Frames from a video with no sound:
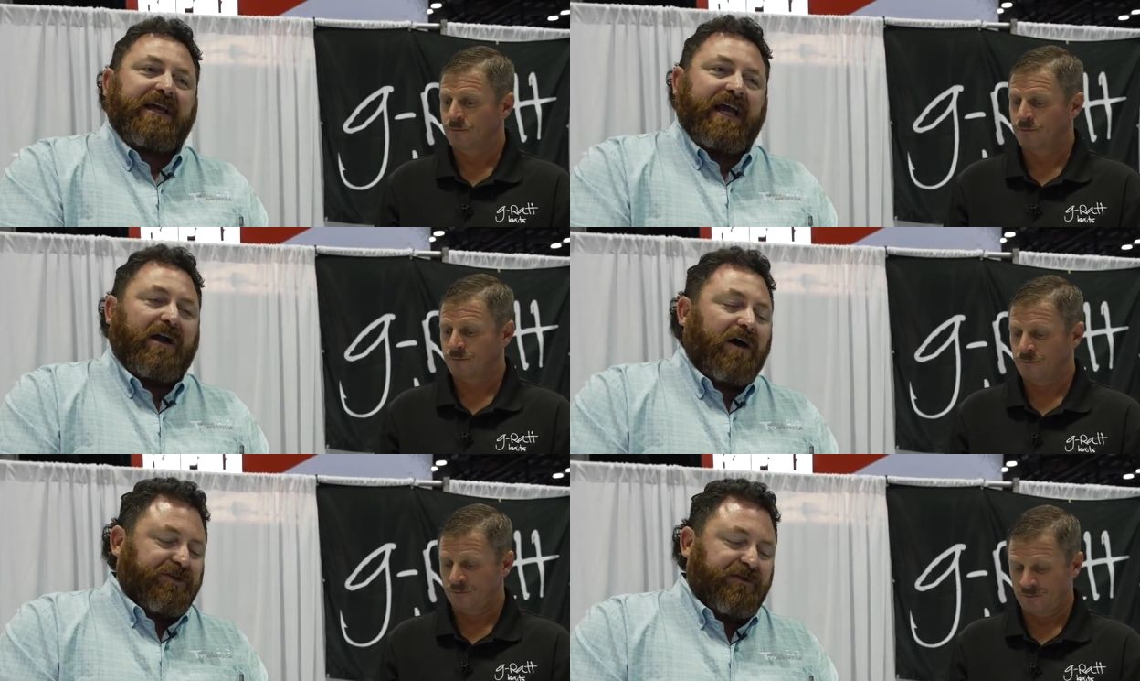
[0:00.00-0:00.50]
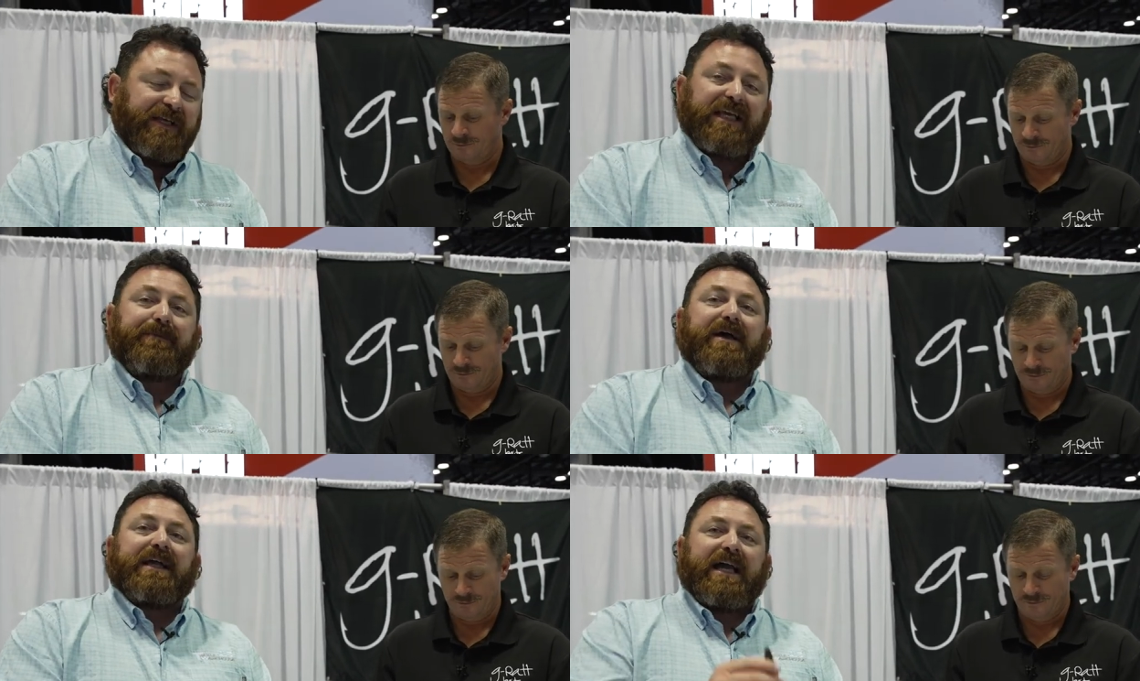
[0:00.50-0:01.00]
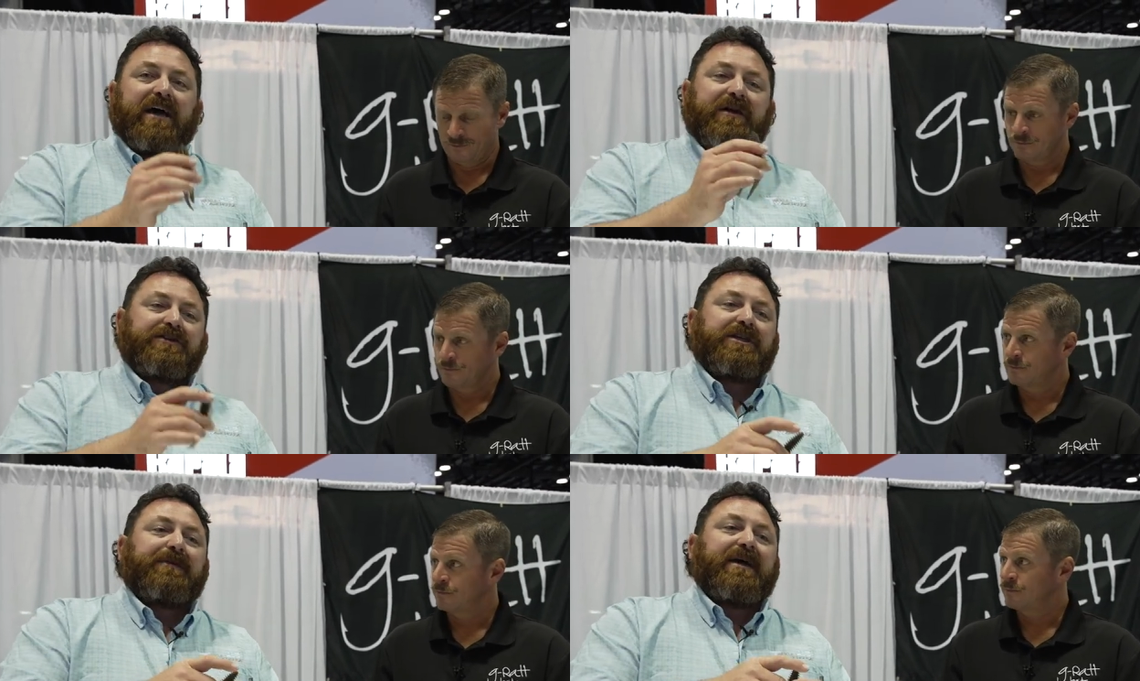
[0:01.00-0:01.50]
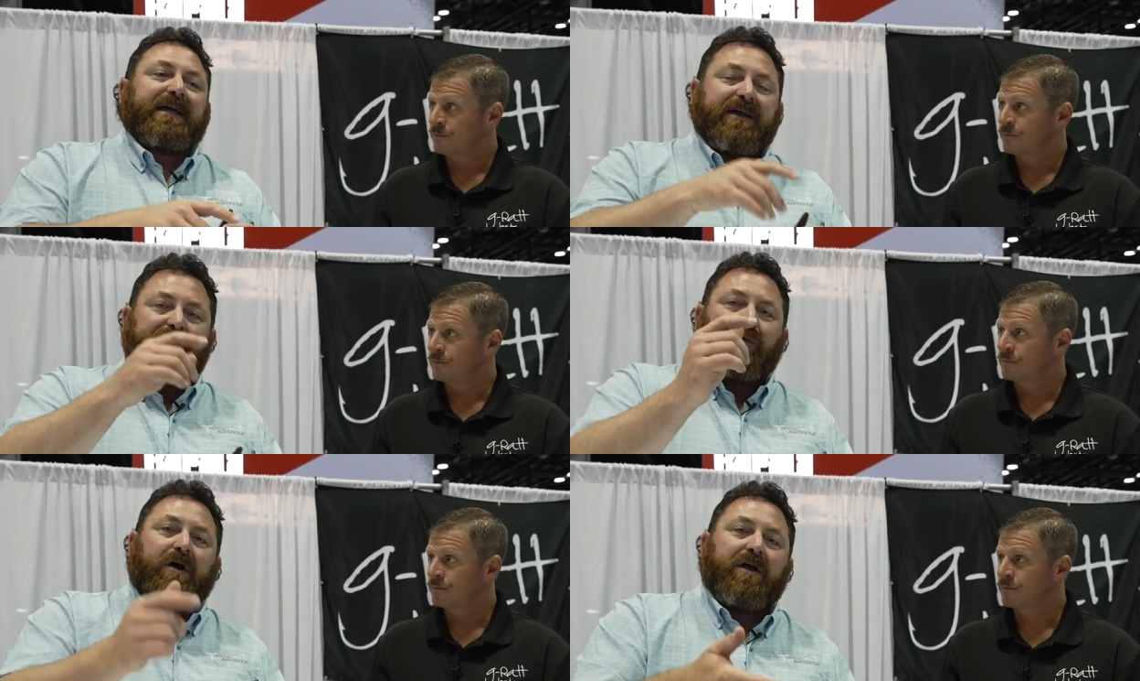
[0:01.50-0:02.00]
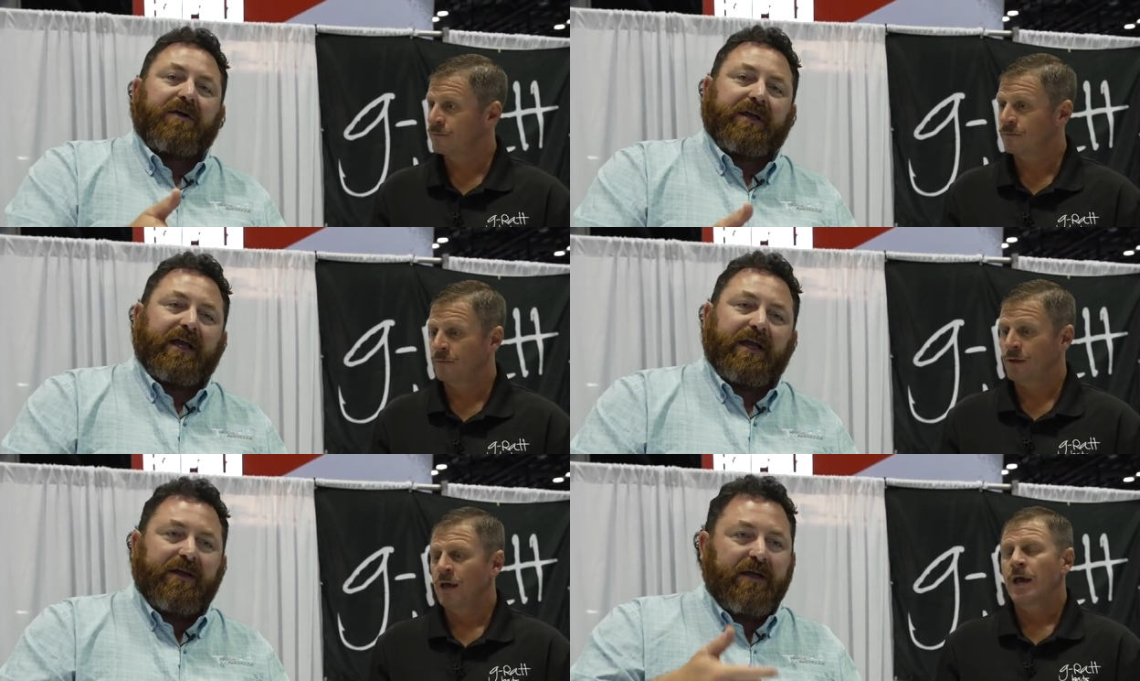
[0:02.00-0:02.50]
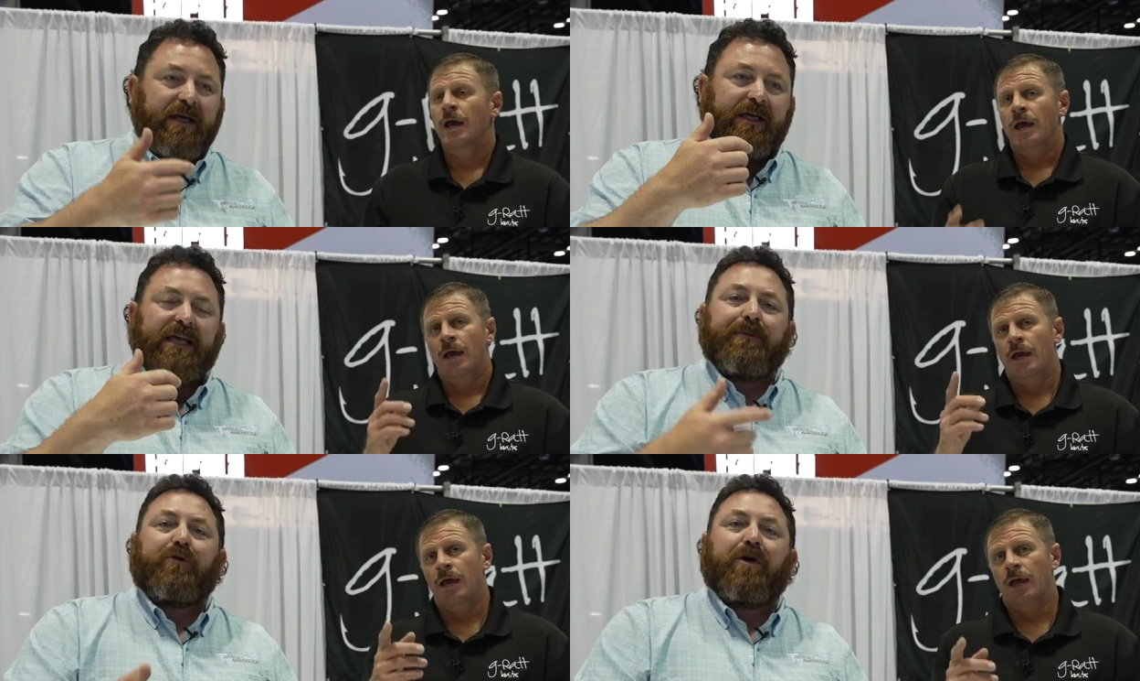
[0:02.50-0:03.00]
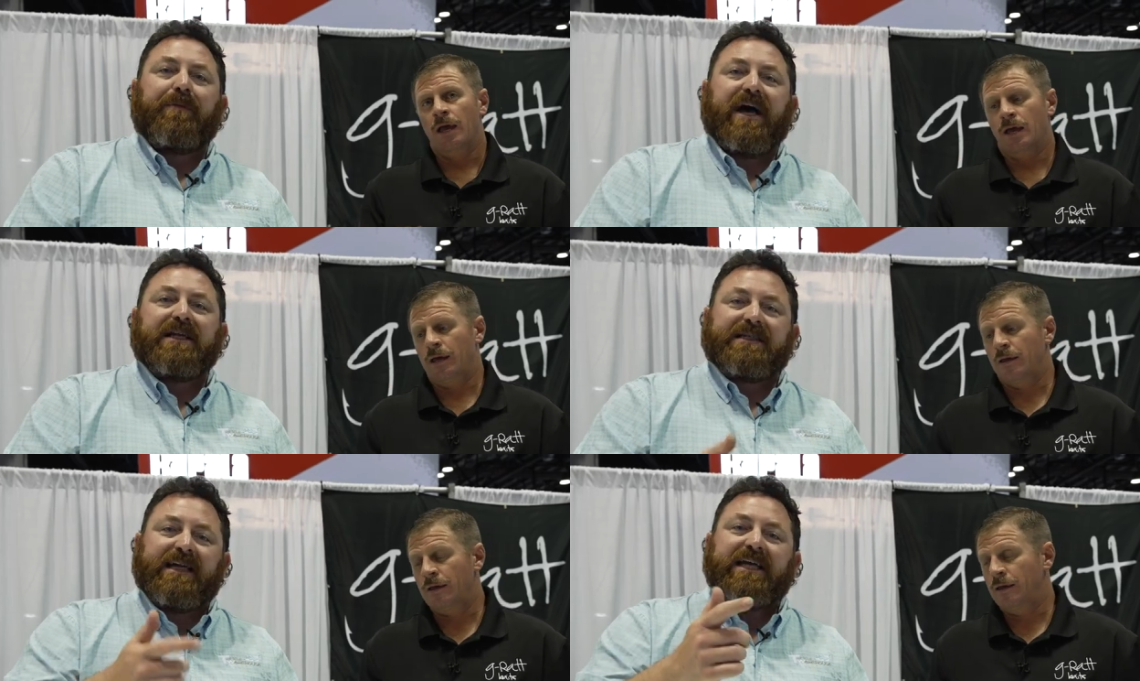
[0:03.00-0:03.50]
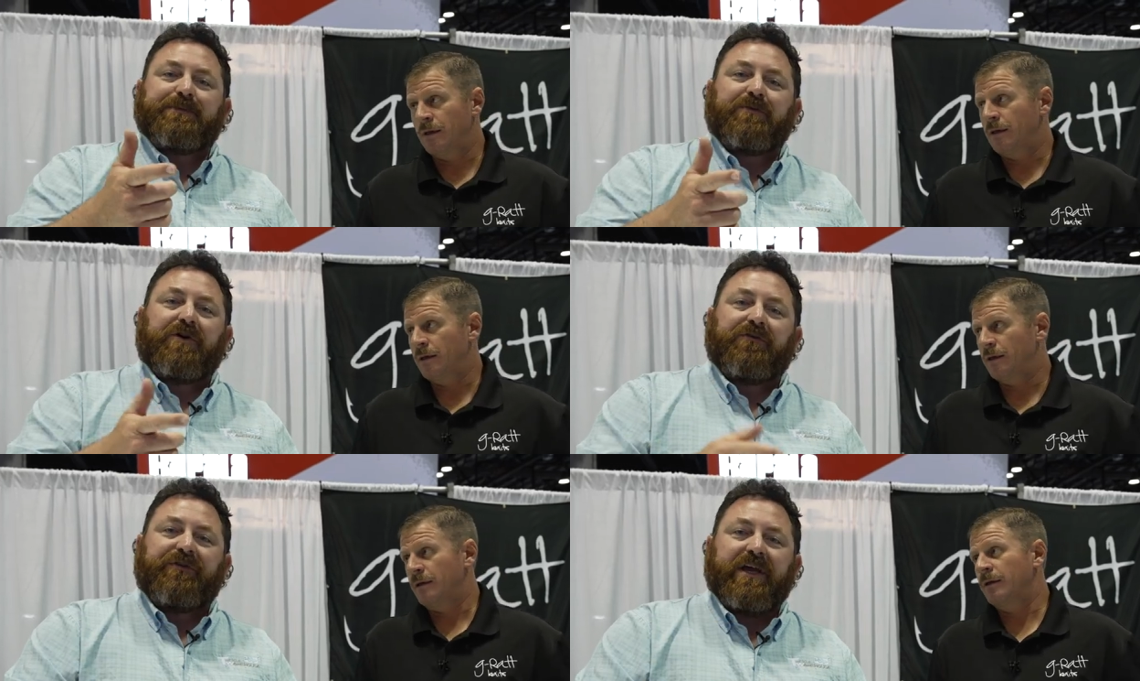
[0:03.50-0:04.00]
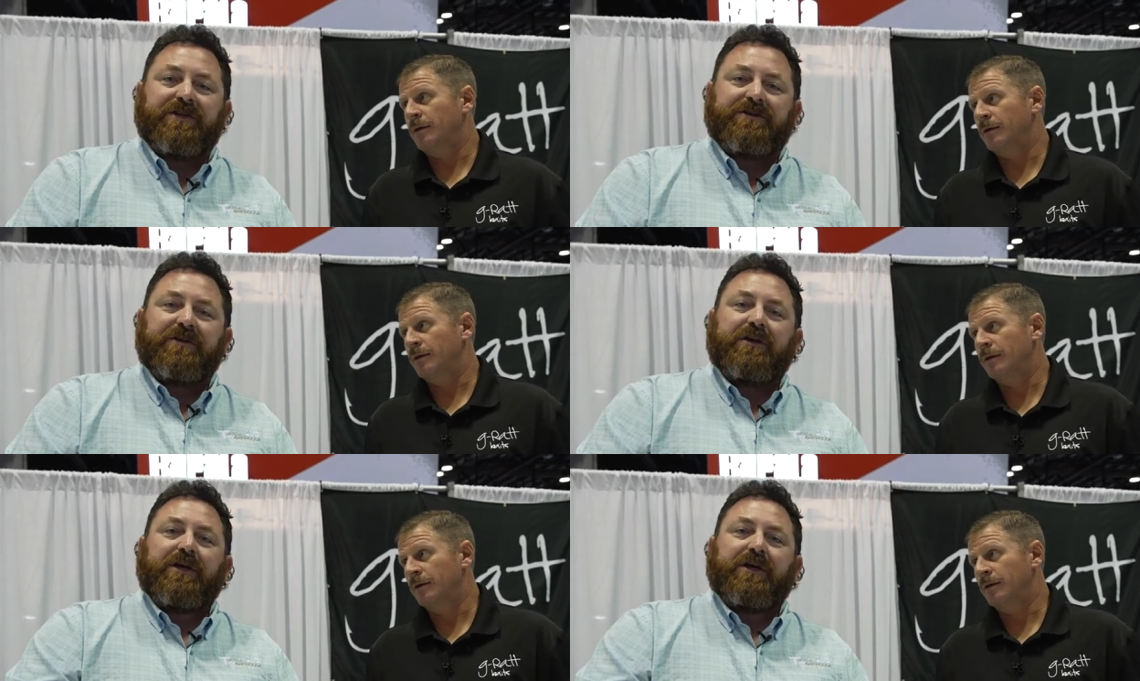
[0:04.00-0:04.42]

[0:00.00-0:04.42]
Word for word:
Speaker 1: and also to get back out, to get back in the water again, get more bites, catch more fish.